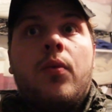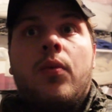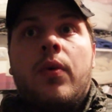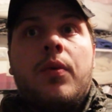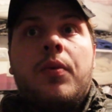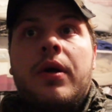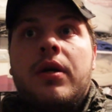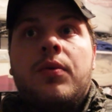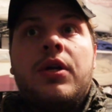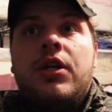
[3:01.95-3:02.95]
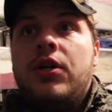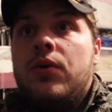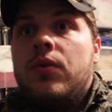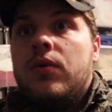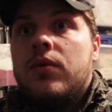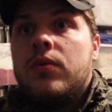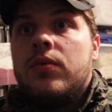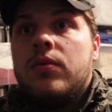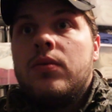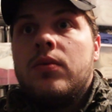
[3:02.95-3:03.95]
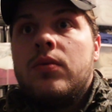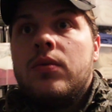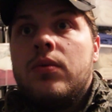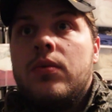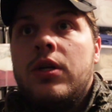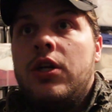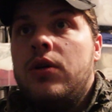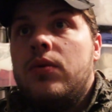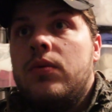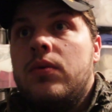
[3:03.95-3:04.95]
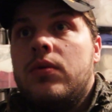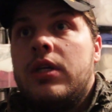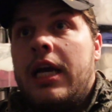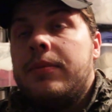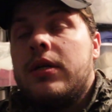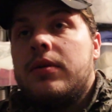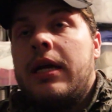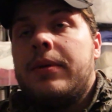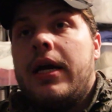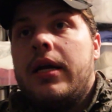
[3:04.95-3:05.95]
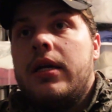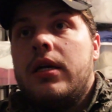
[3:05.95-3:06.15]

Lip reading: What do you do? What do you do? Camera guy.